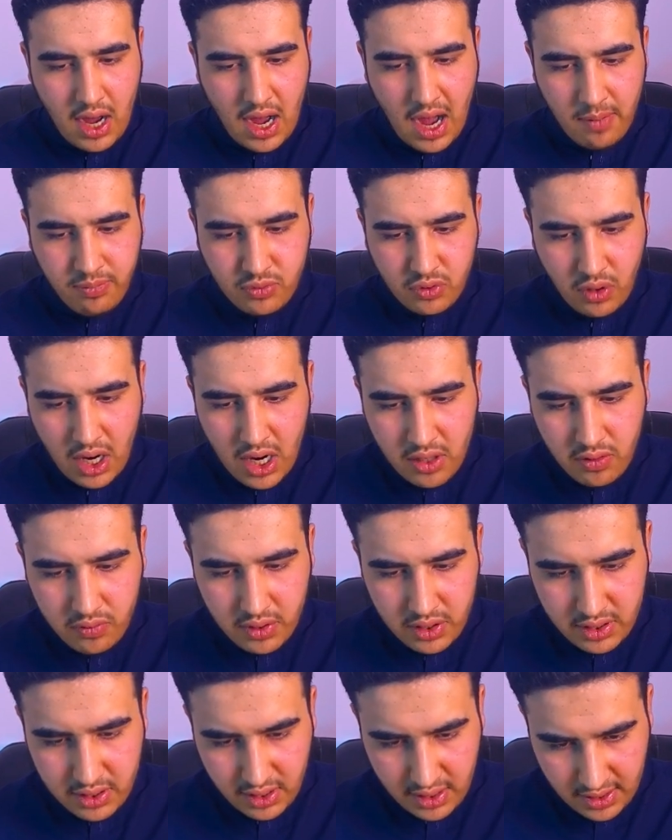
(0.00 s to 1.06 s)
up to
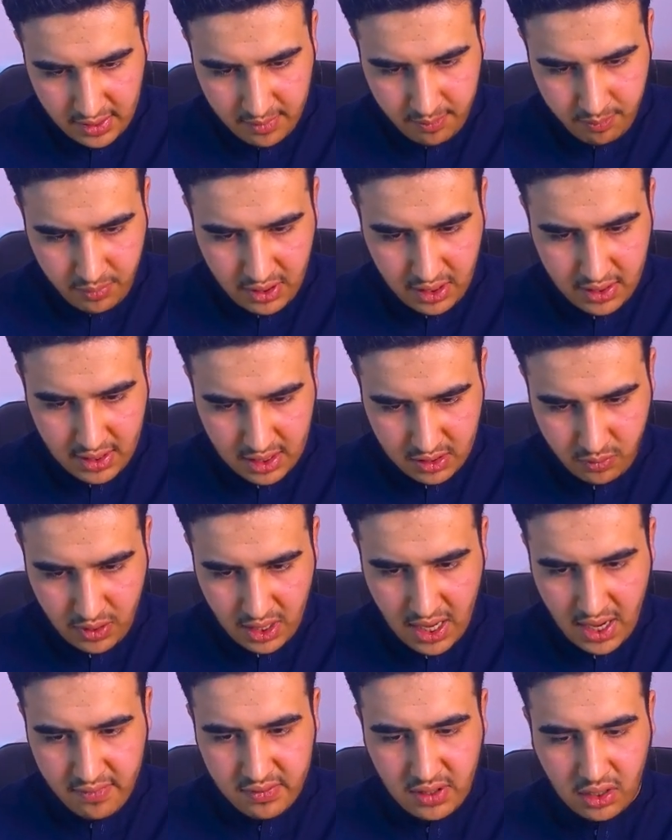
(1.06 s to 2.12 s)
100 MB that we
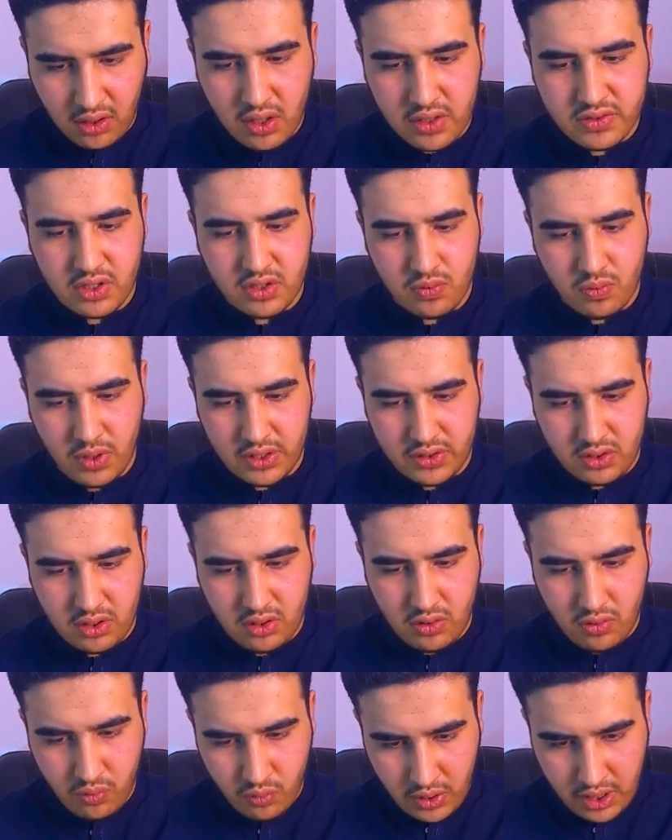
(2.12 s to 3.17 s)
have, the cost is
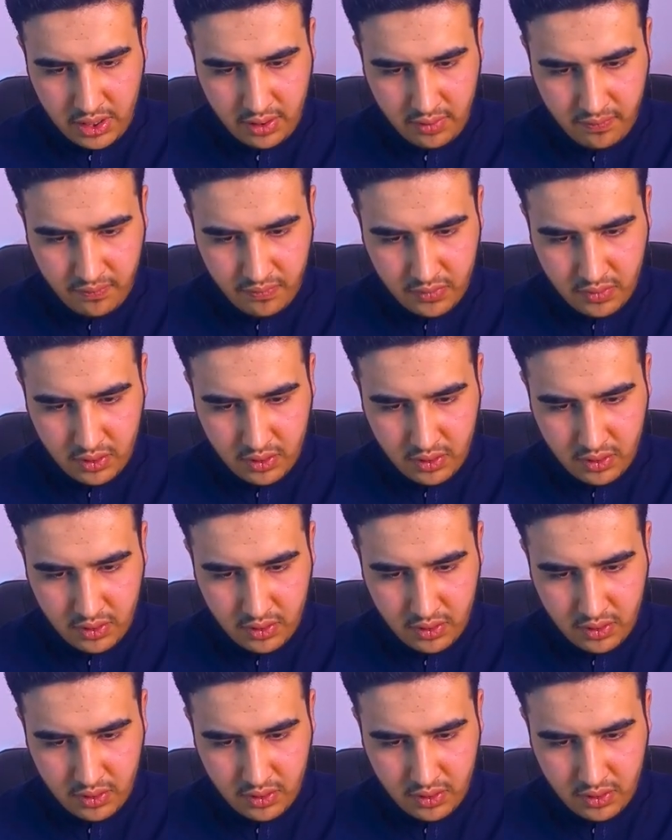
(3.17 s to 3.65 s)
what? 1,